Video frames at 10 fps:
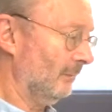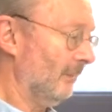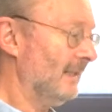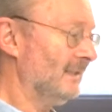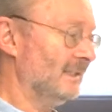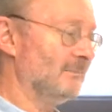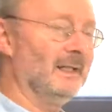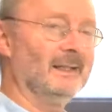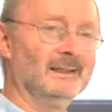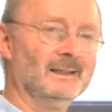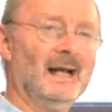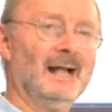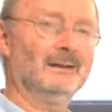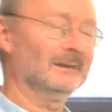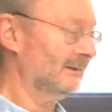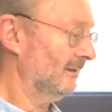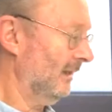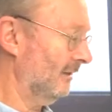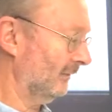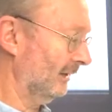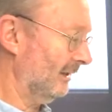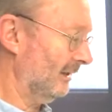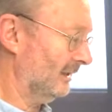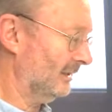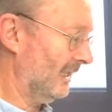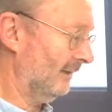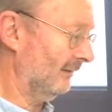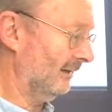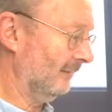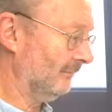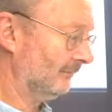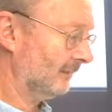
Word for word: that the weight is being held over a large area.